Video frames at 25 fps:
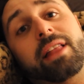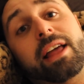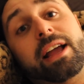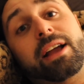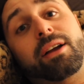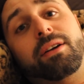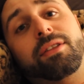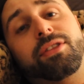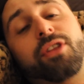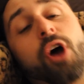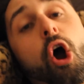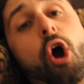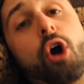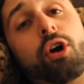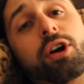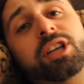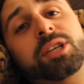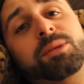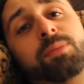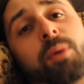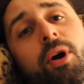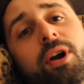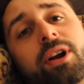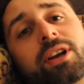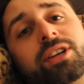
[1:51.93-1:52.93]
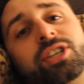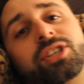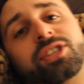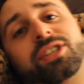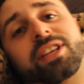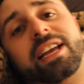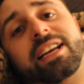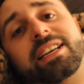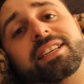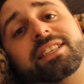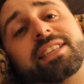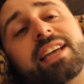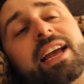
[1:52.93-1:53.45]
Like, the hardest part is just
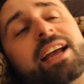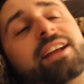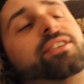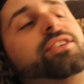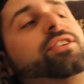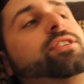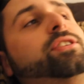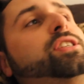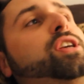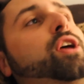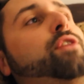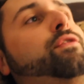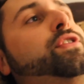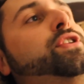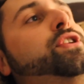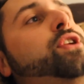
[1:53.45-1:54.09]
like saying to yourself,